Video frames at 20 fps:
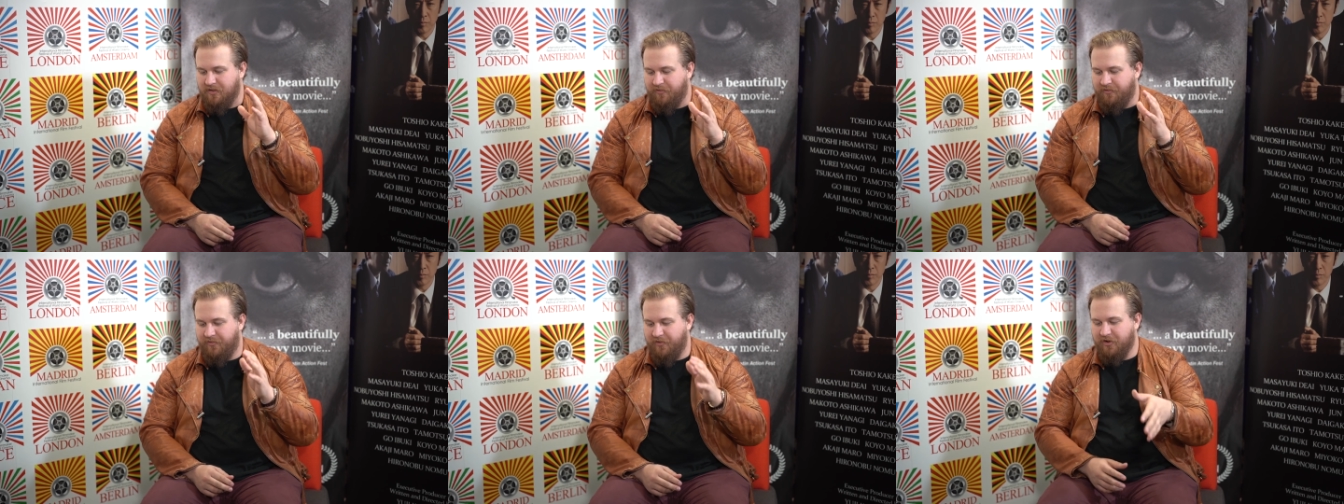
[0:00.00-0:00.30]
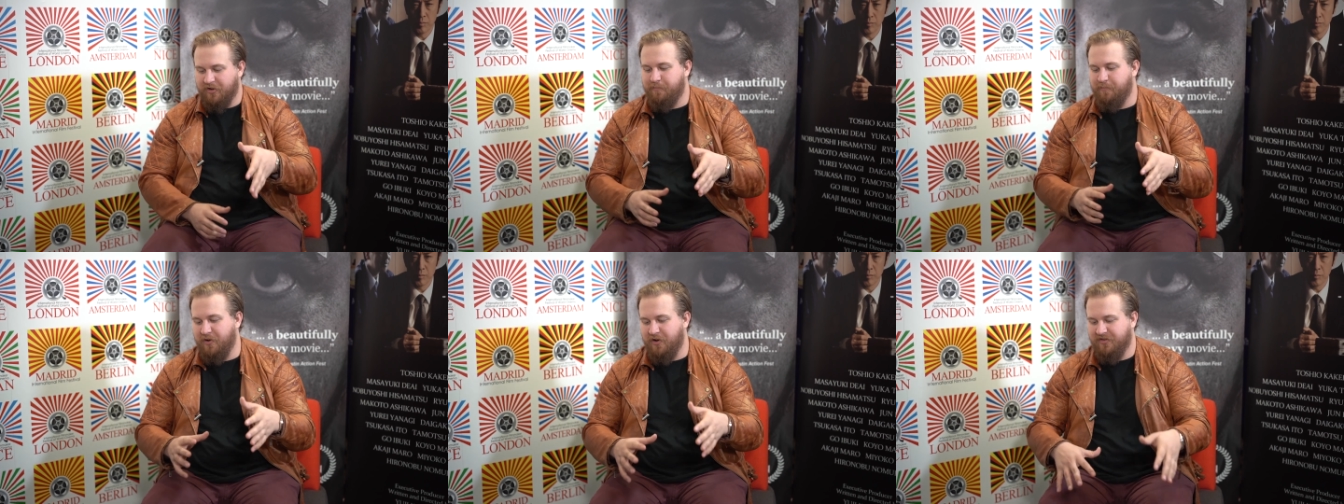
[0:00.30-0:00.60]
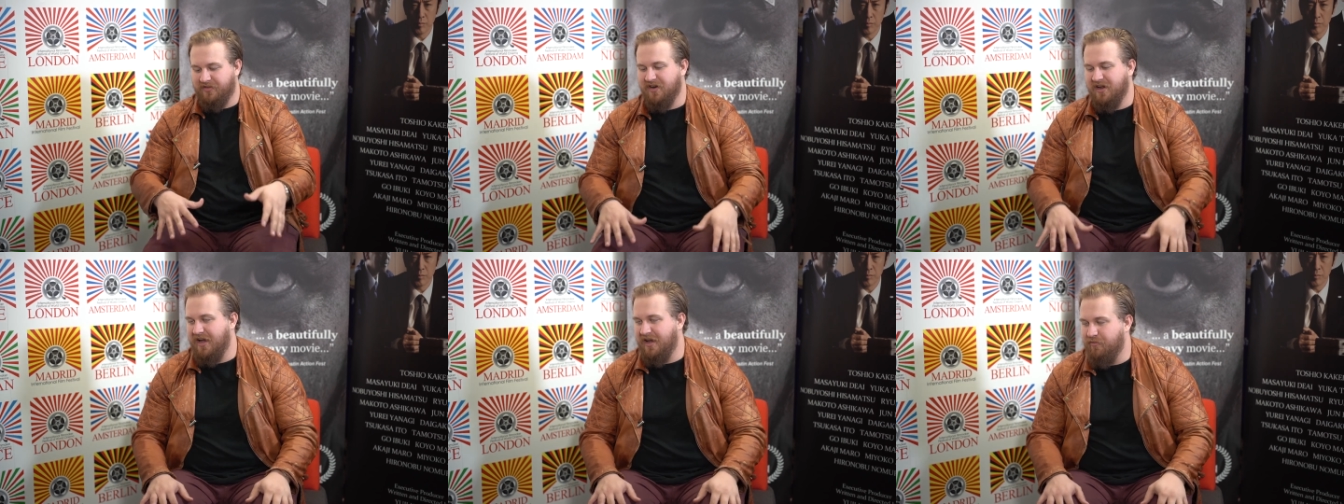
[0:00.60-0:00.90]
first
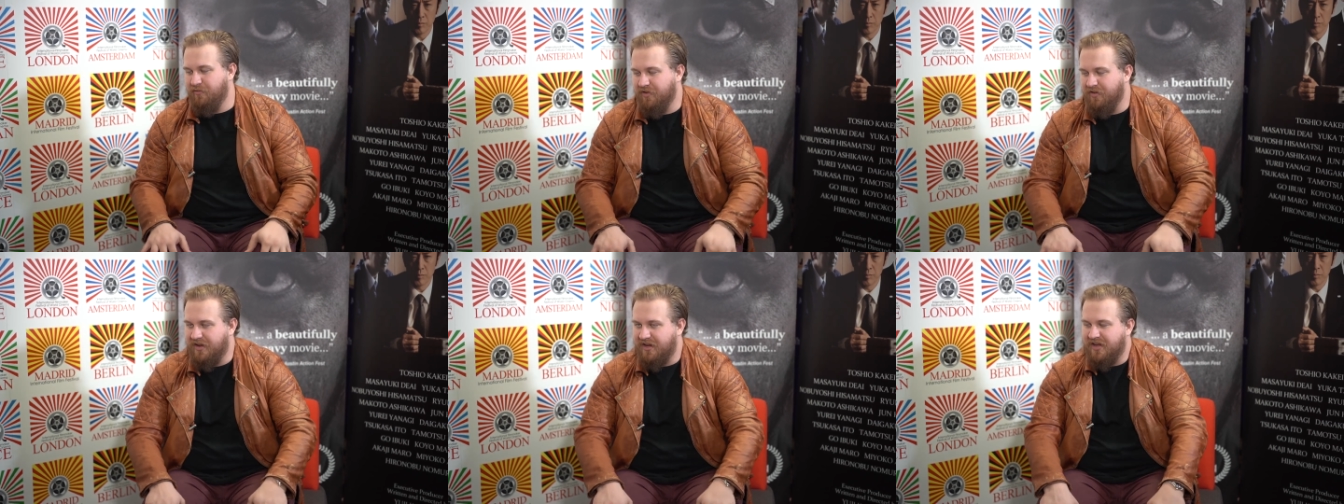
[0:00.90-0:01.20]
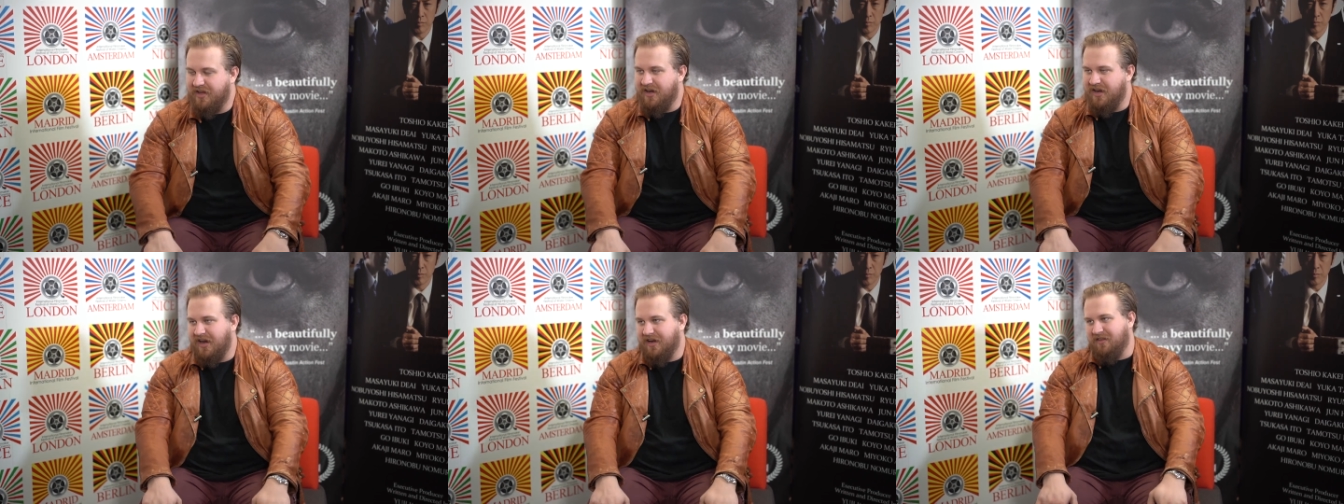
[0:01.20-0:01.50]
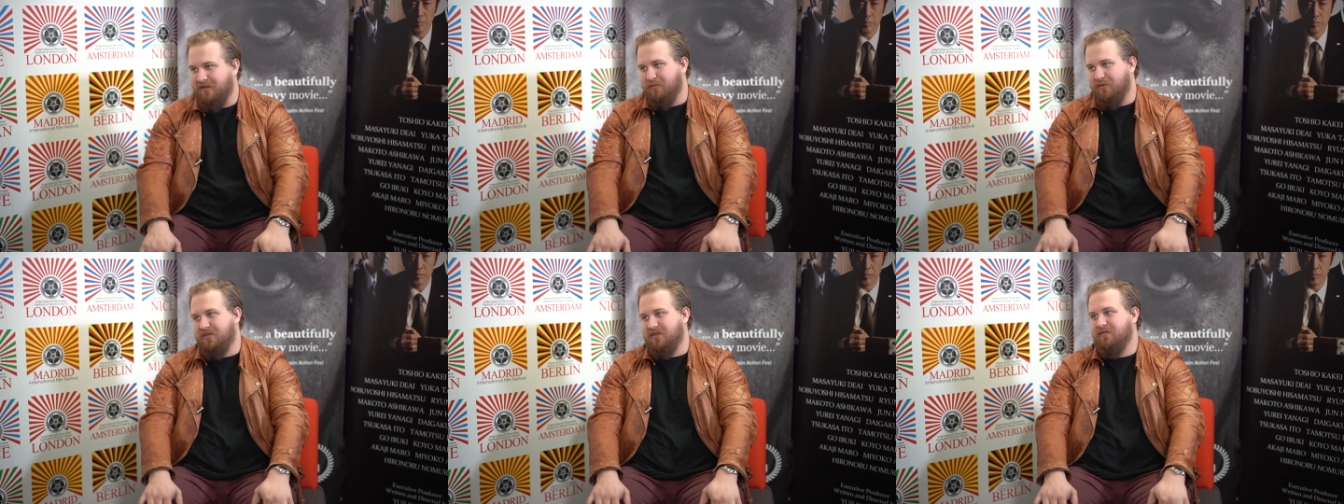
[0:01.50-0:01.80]
person I had really
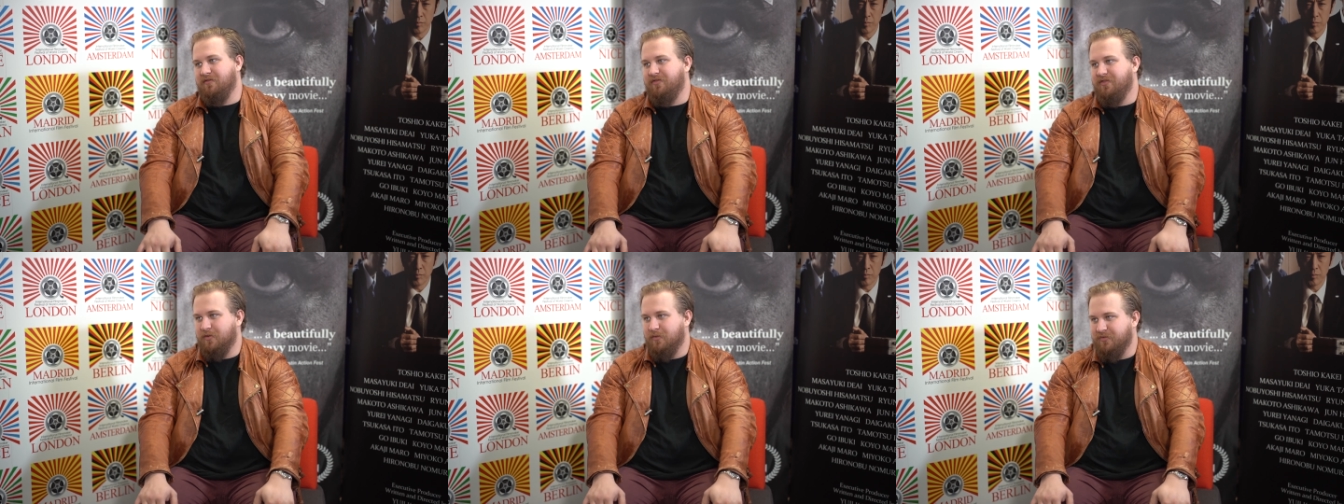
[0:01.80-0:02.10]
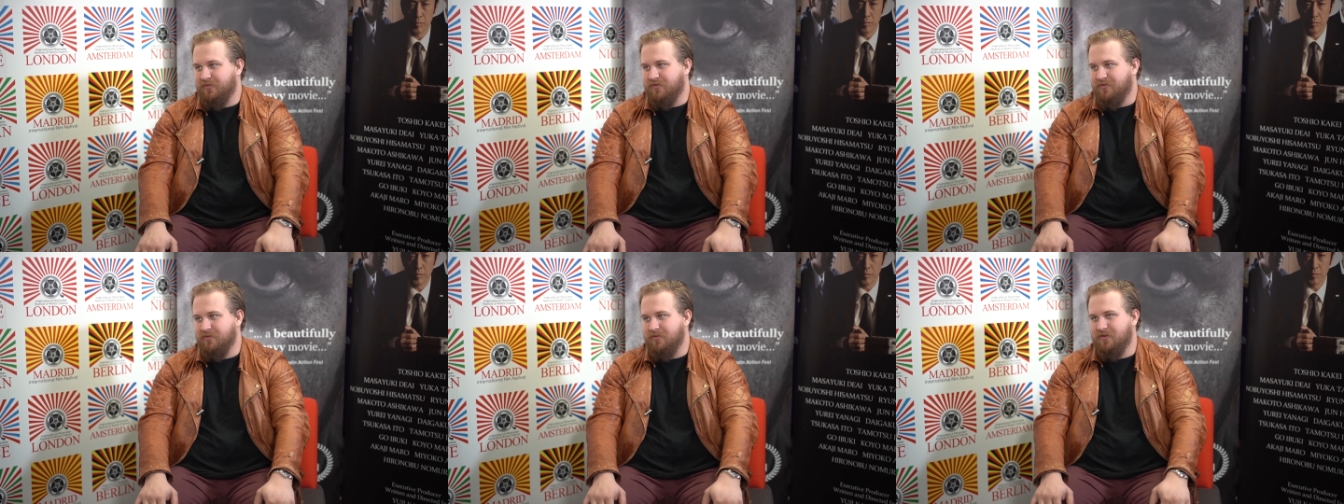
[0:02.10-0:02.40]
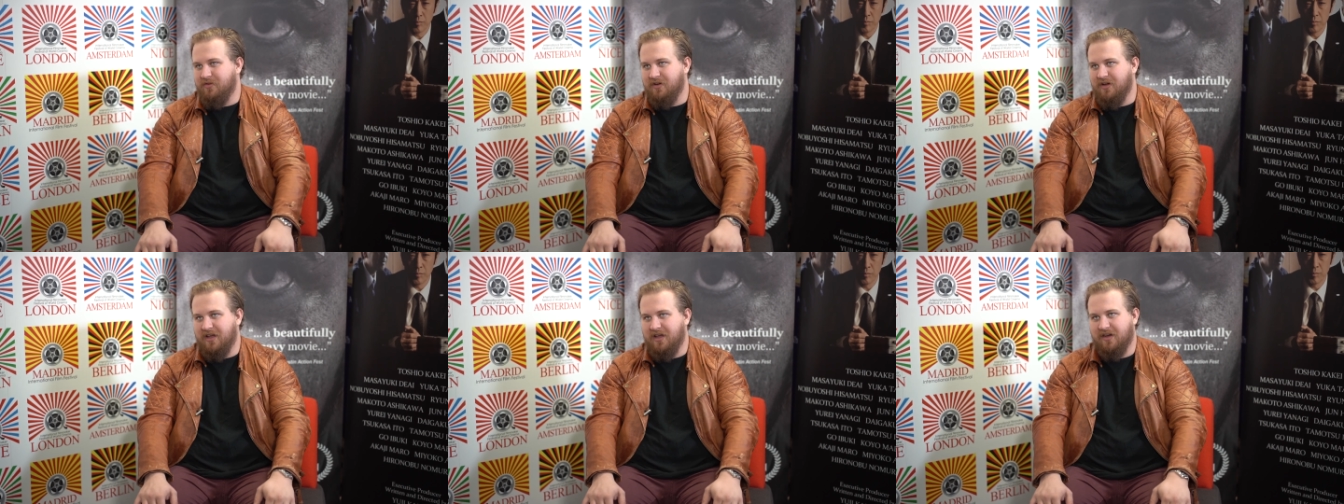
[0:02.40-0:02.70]
connected with in film
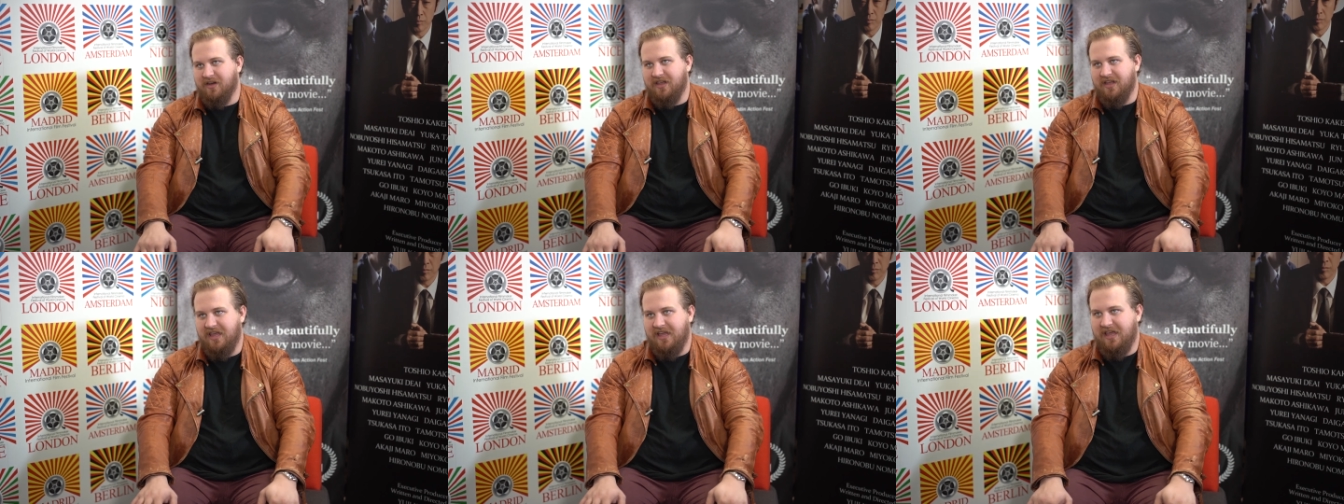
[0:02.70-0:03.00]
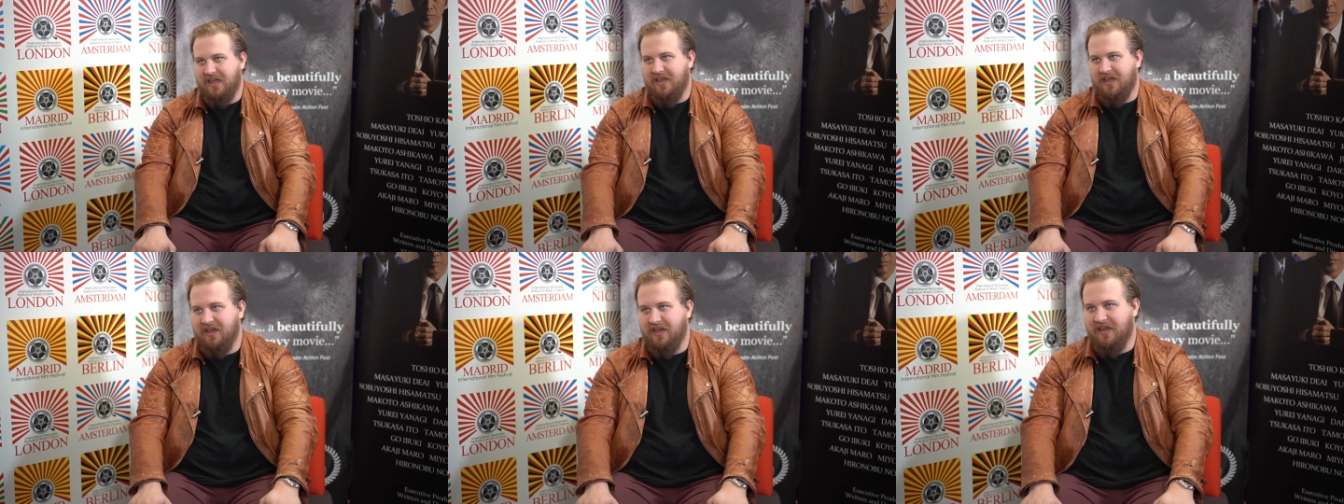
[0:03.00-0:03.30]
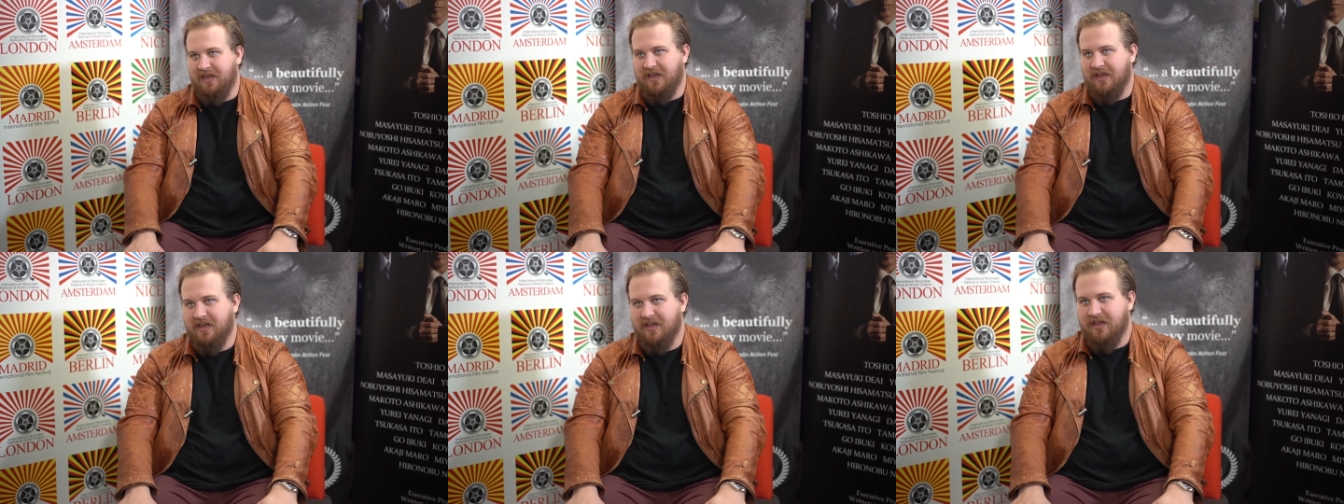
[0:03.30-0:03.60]
school, and
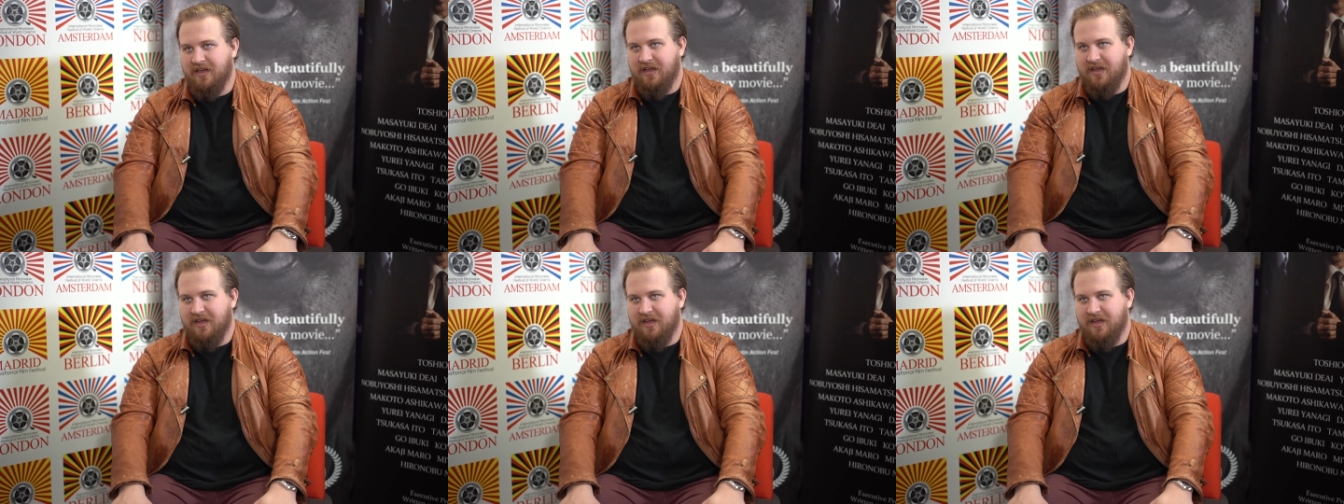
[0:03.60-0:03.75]
he